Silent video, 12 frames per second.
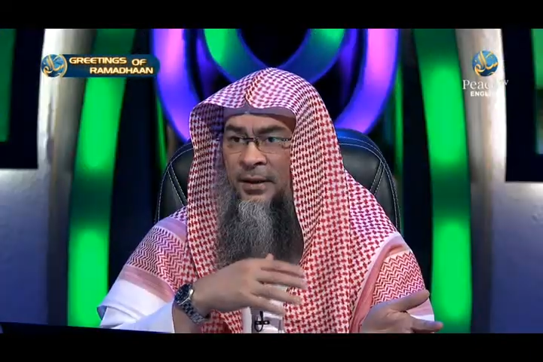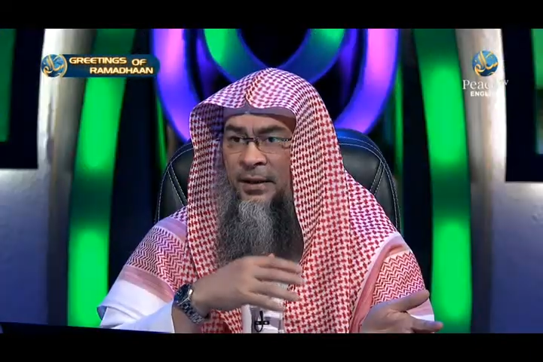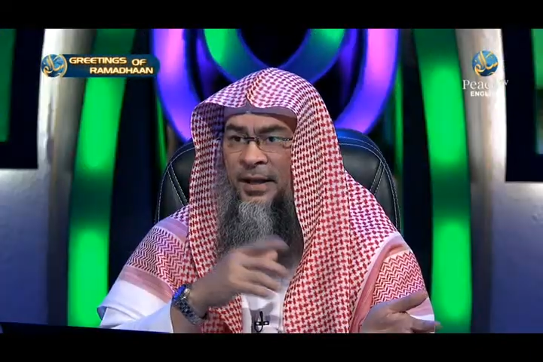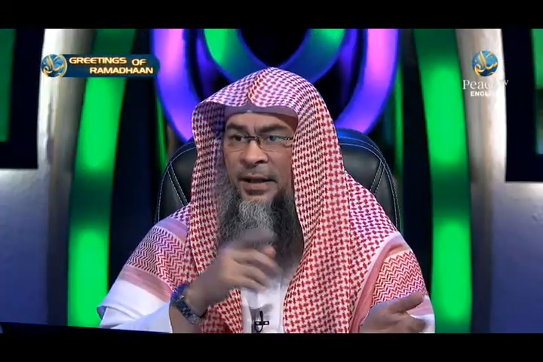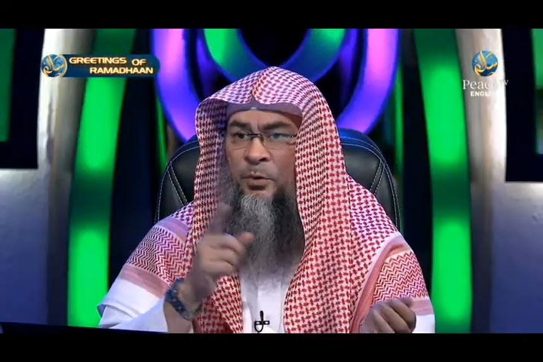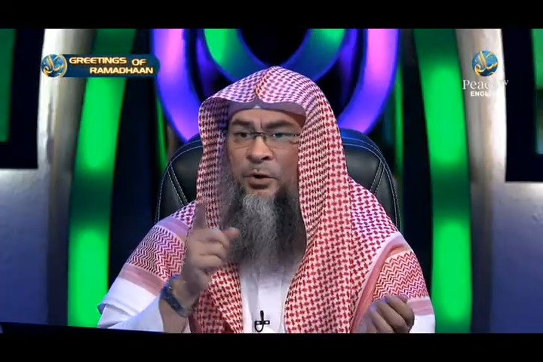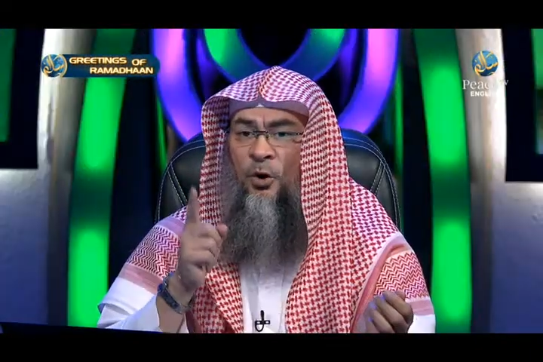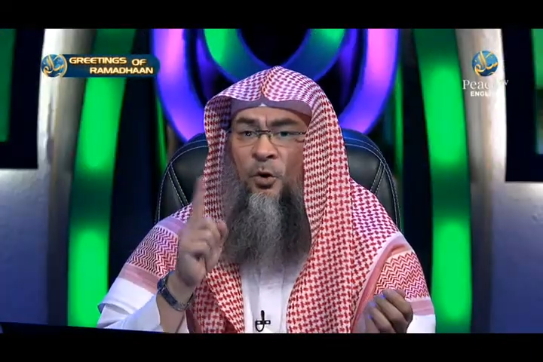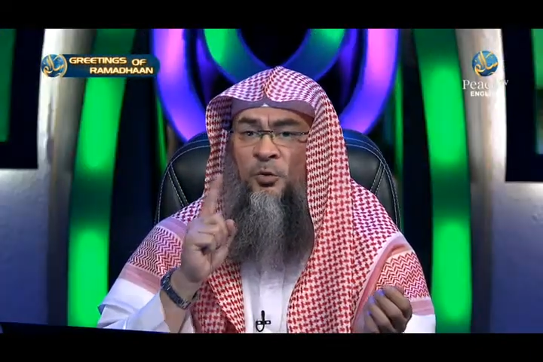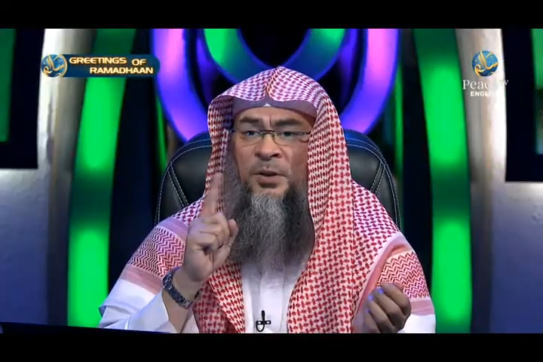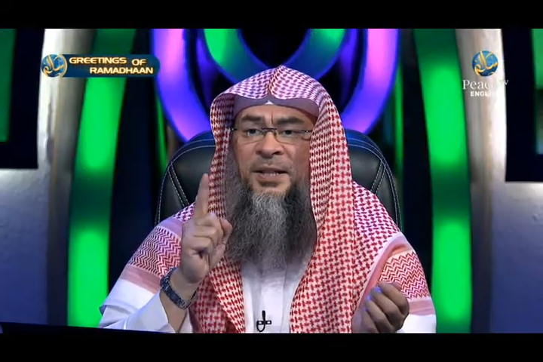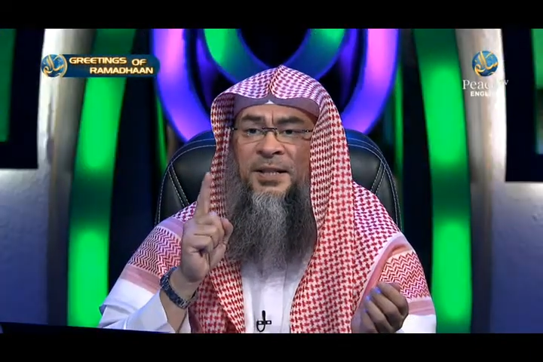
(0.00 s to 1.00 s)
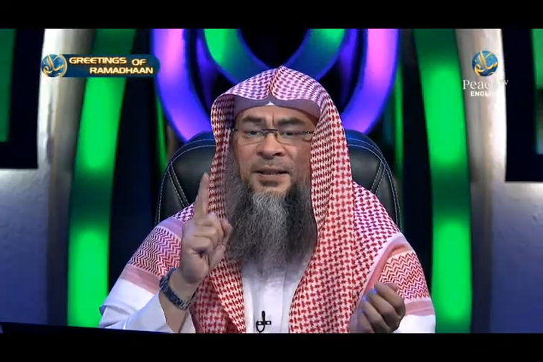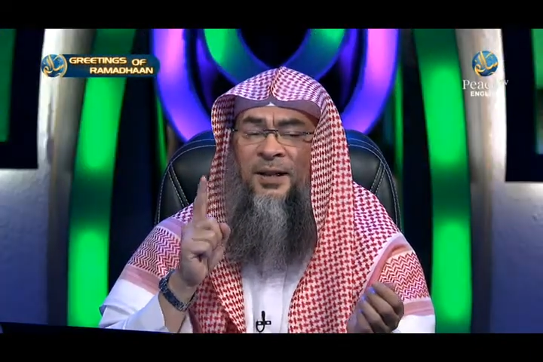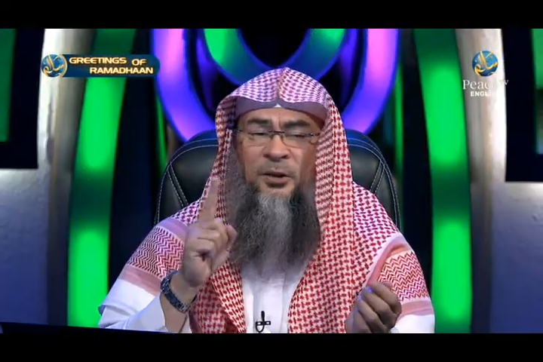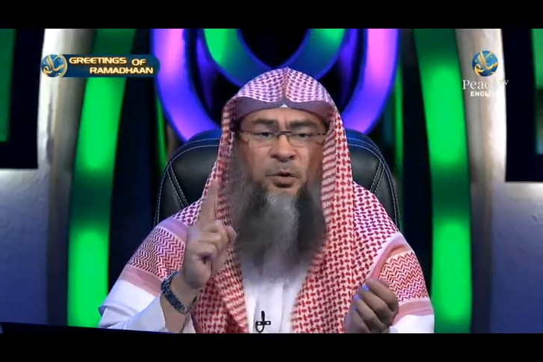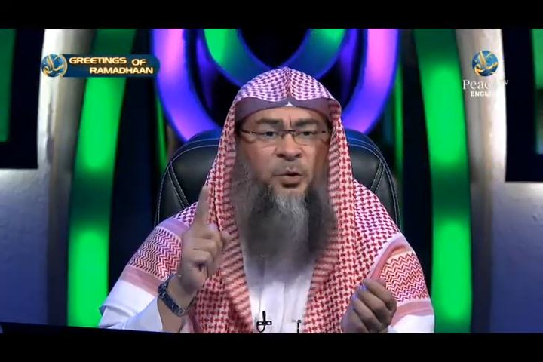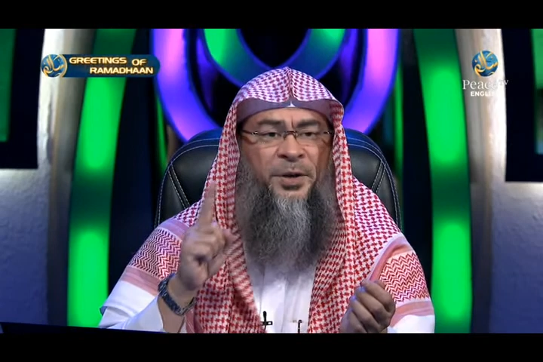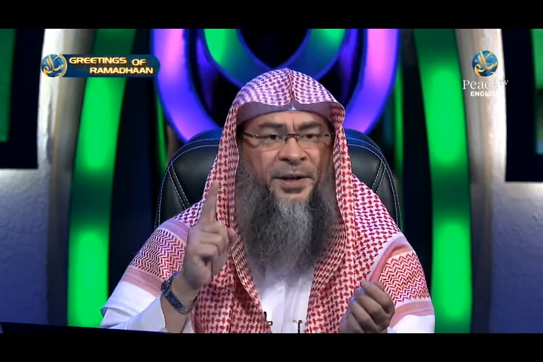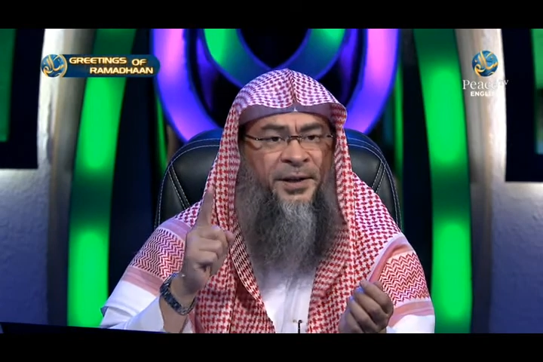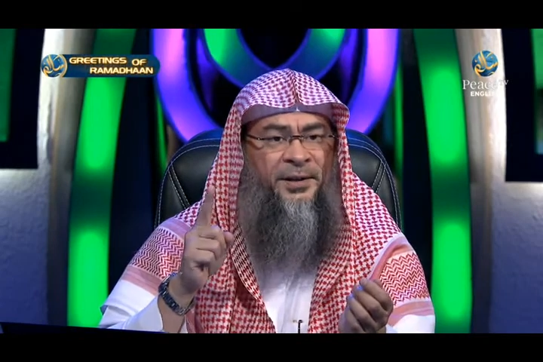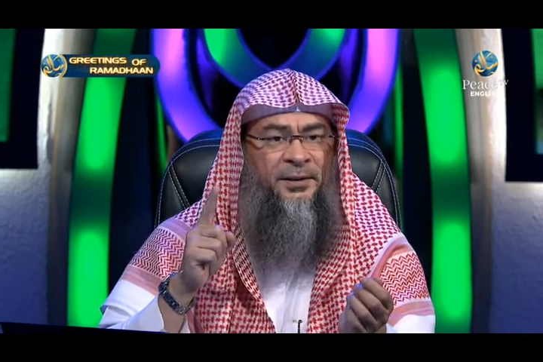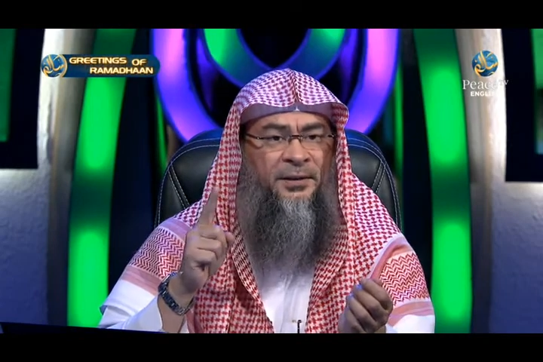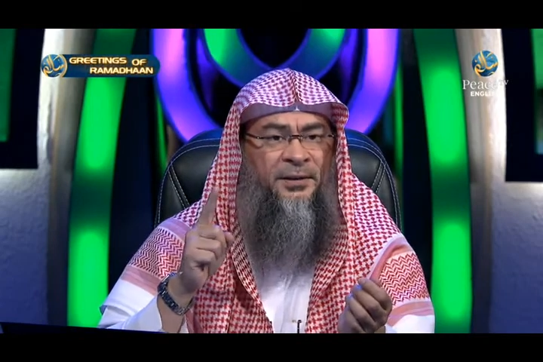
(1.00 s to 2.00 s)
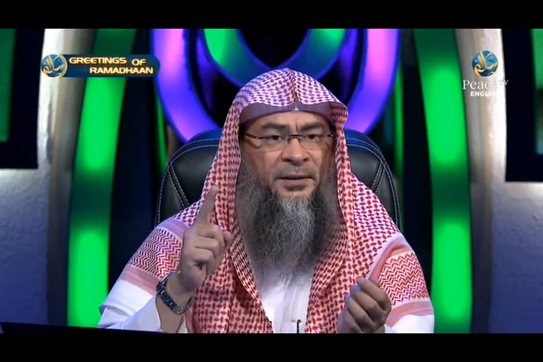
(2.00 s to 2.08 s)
He would only start to hear